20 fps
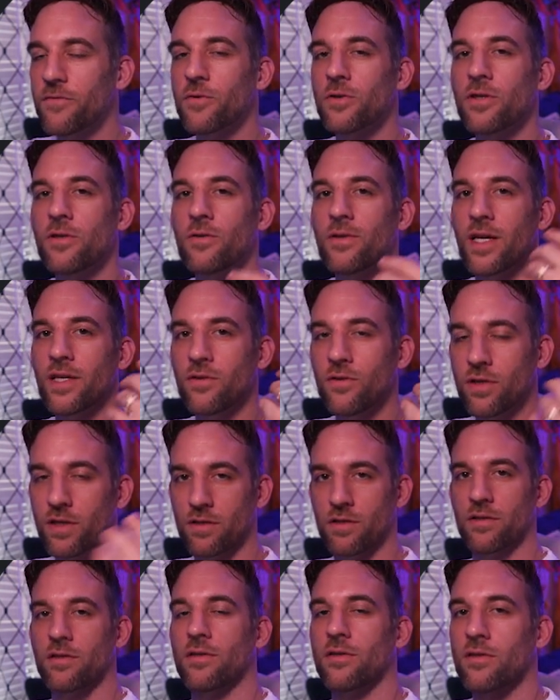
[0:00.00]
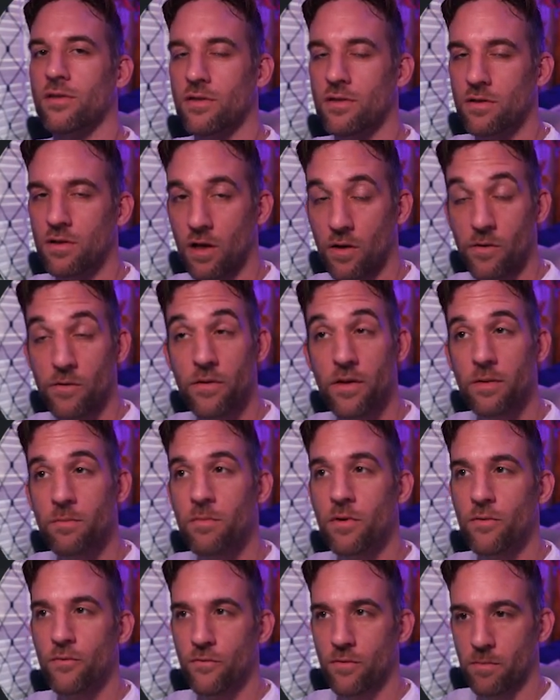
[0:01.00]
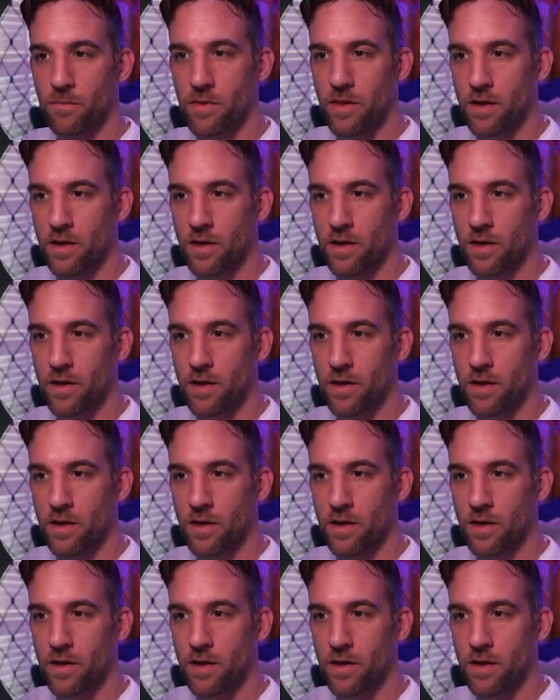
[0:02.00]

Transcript: for you that you can just install all of them from